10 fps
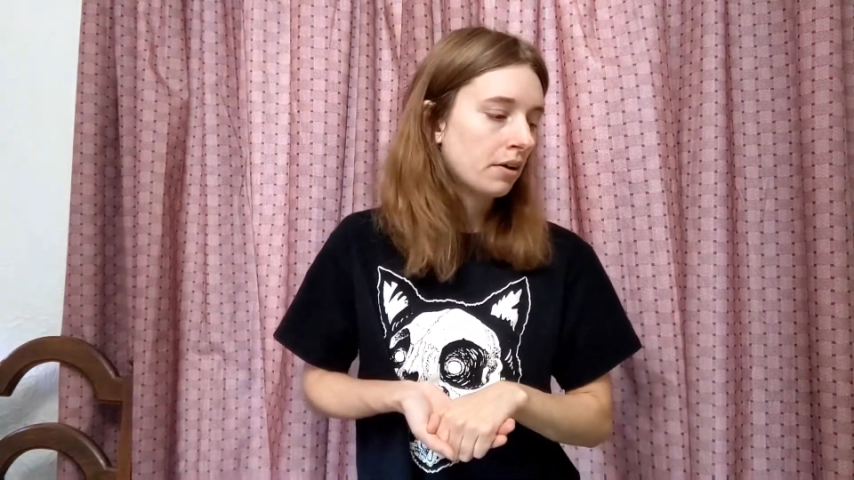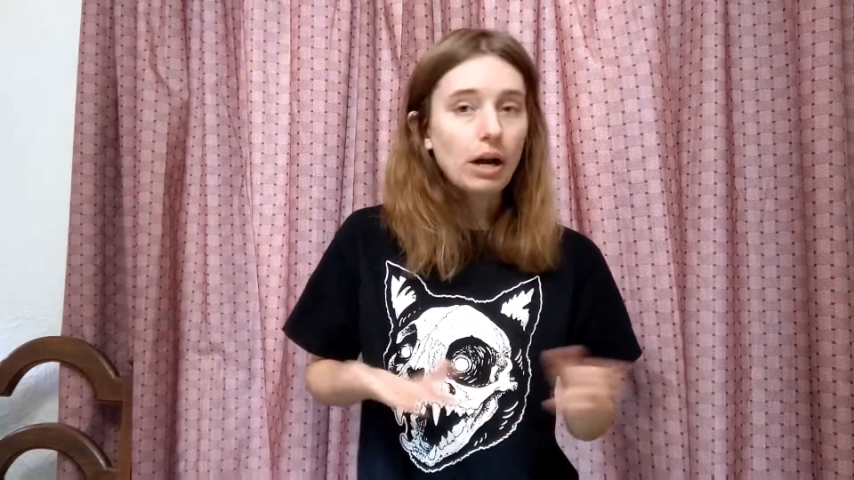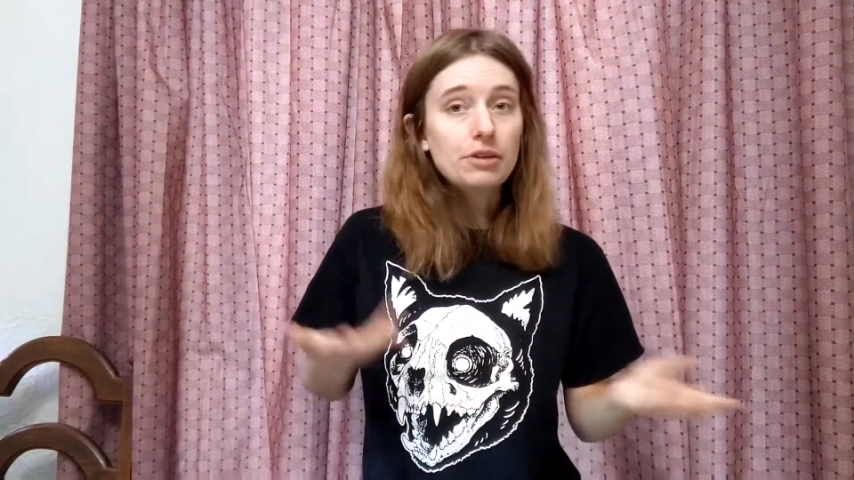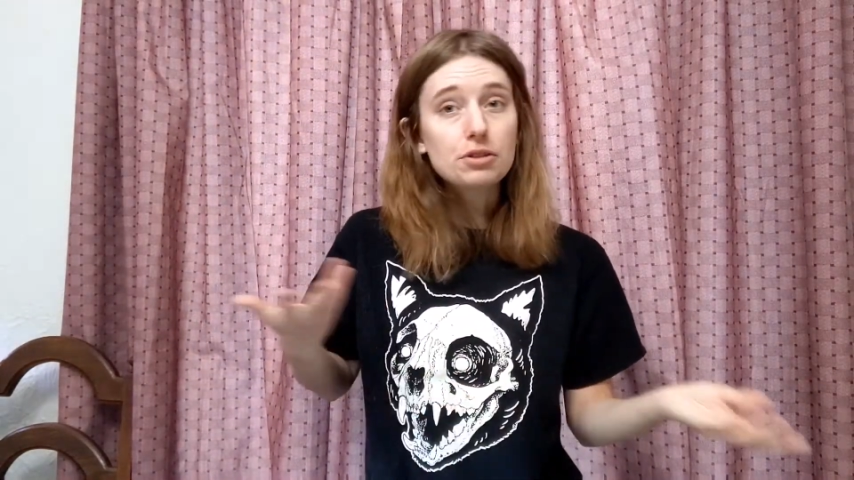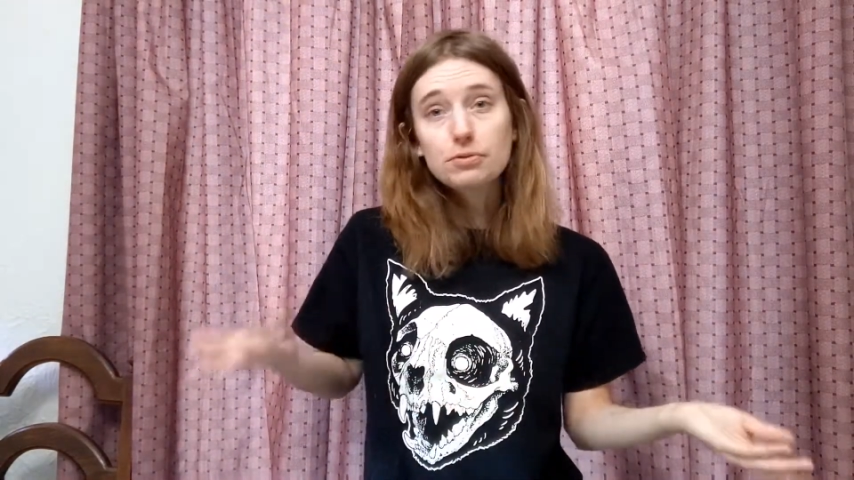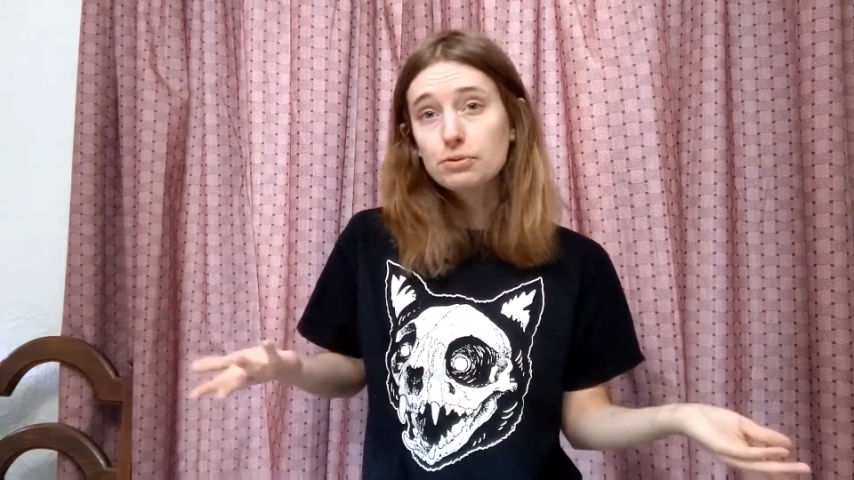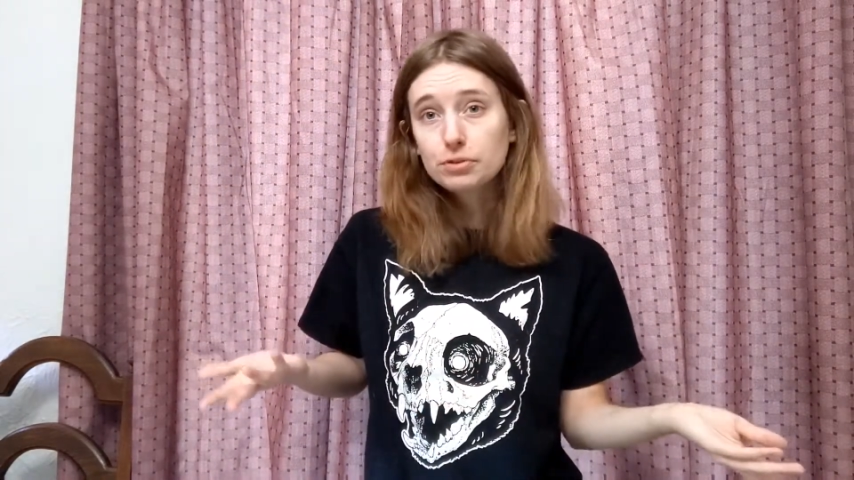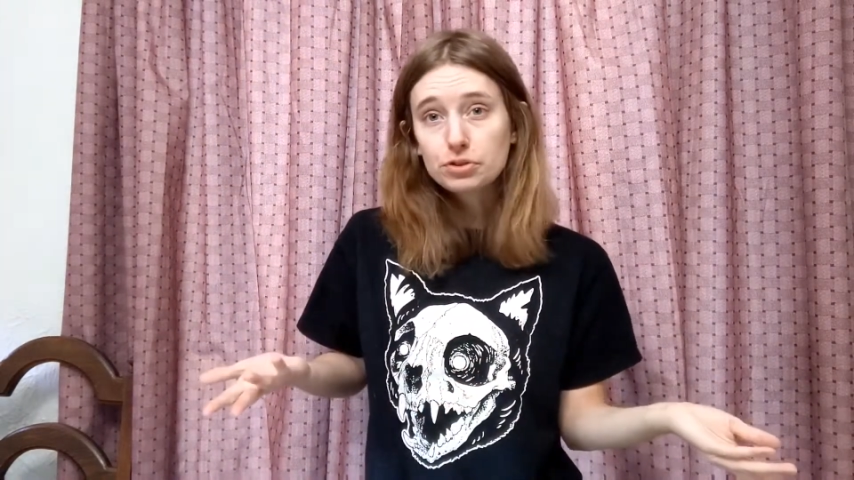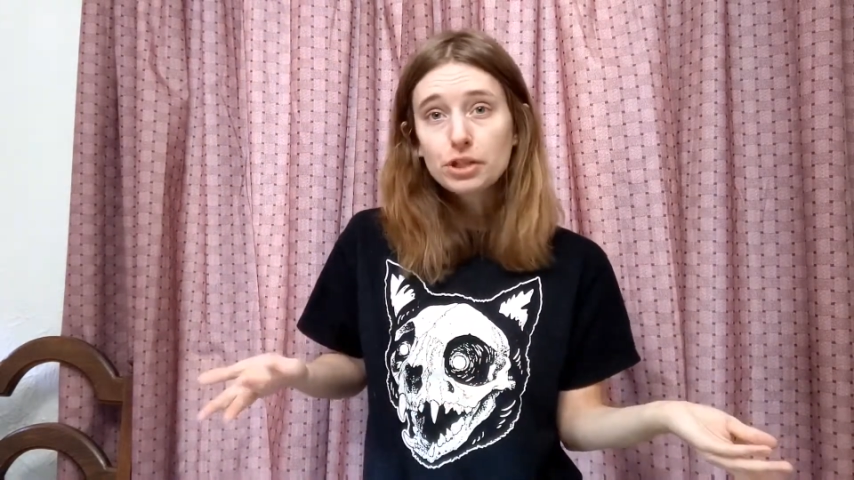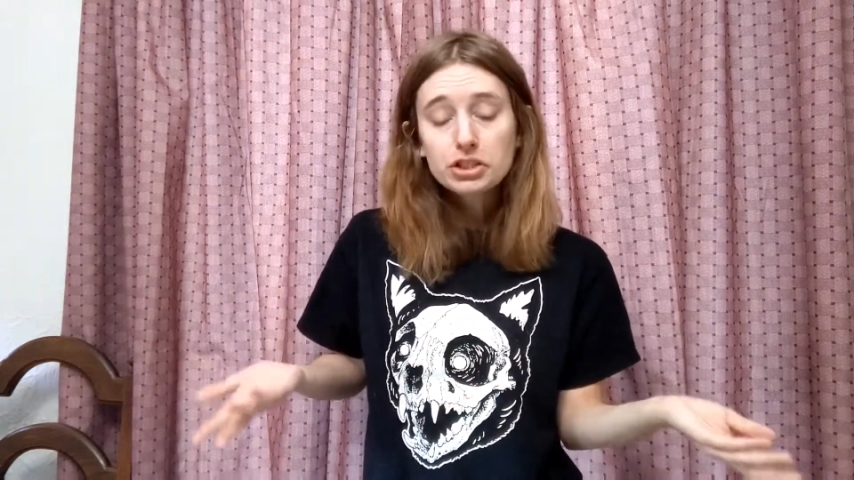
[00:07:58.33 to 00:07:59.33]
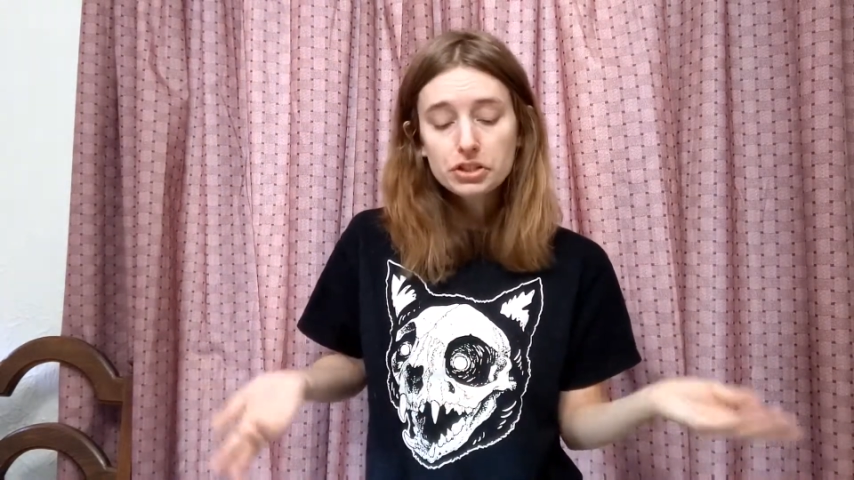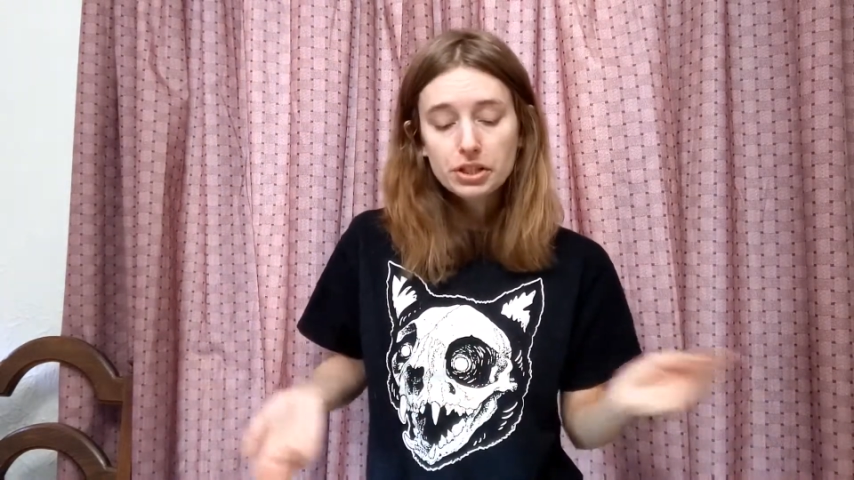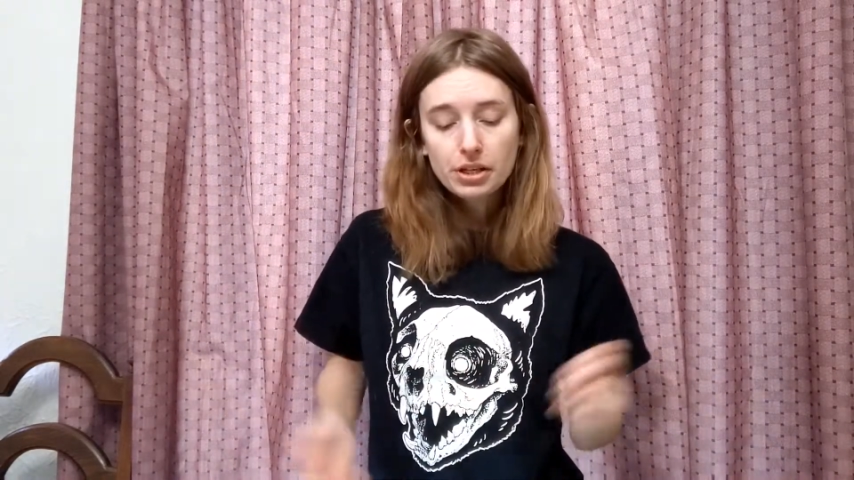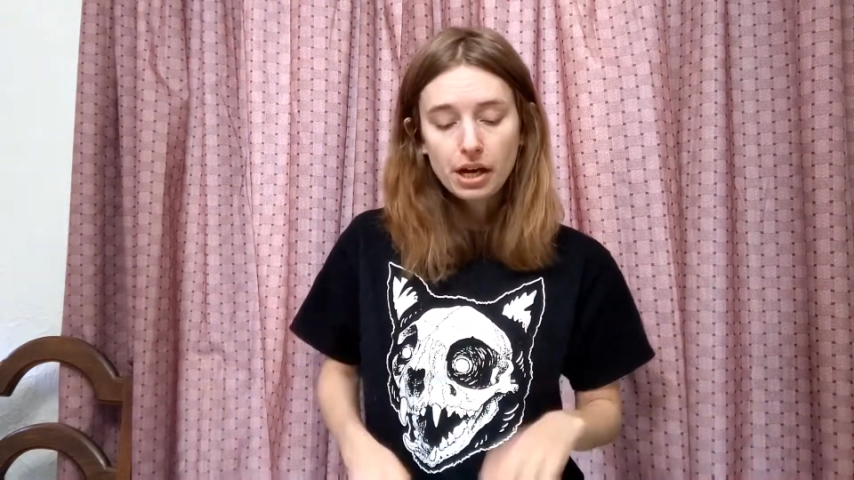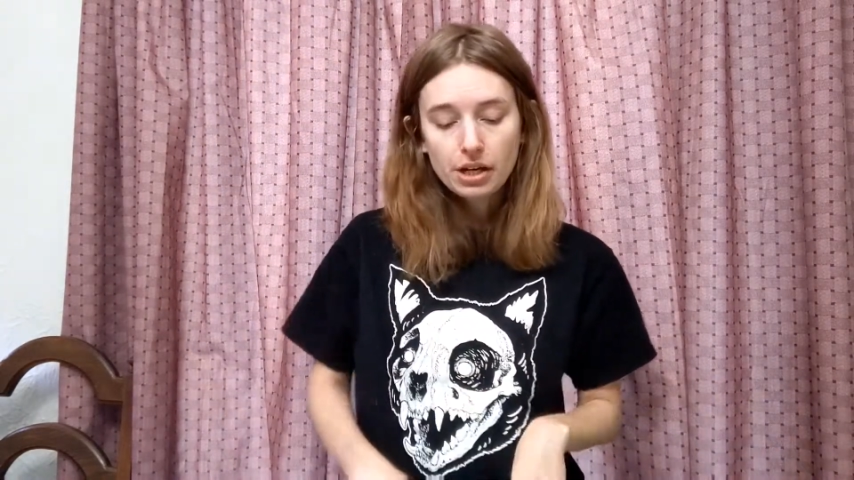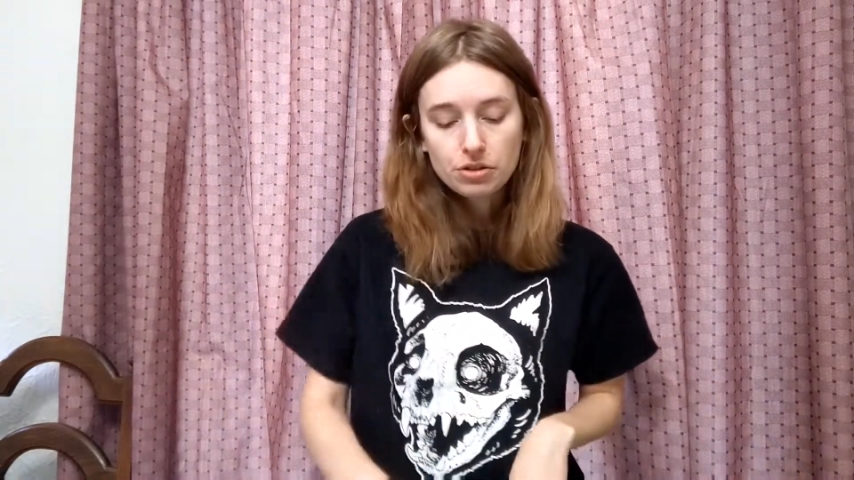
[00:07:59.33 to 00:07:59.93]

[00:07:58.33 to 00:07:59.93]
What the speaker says: What I use for filtration, I